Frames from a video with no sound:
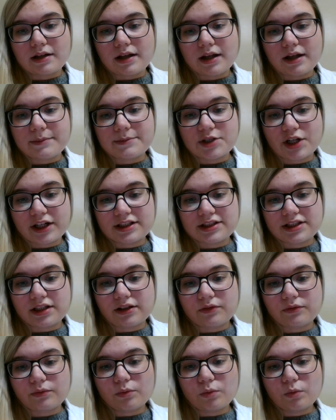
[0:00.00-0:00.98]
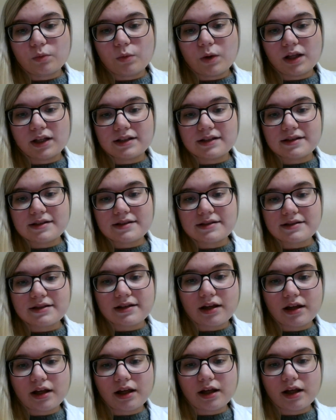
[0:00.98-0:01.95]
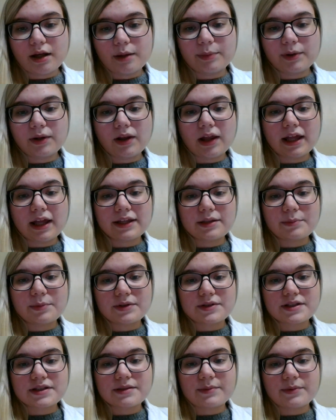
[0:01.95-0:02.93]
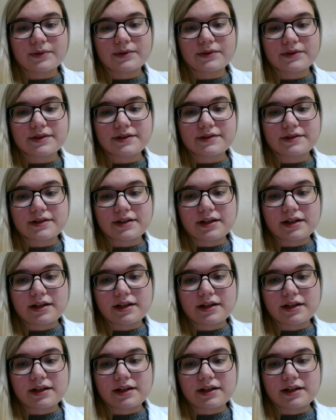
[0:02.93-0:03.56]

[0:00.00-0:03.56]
objective was apply the principles